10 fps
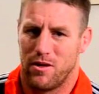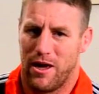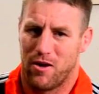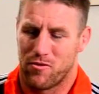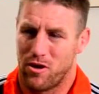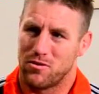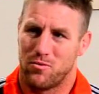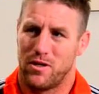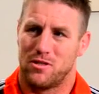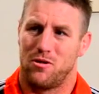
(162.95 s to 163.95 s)
I've got to
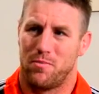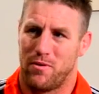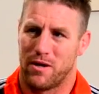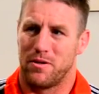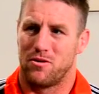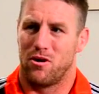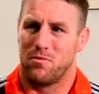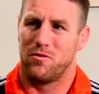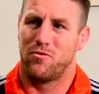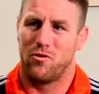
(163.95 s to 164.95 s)
win a Super Rugby title
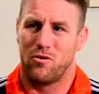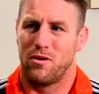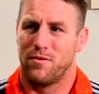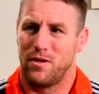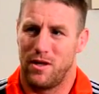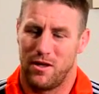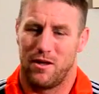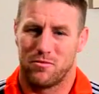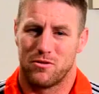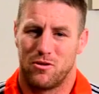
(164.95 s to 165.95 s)
before, and
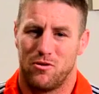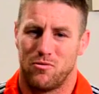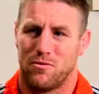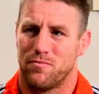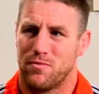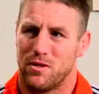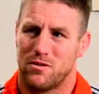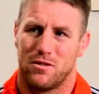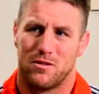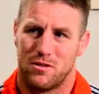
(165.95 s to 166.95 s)
it was cool.
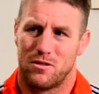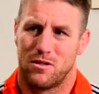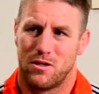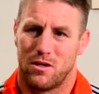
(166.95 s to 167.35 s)
This is,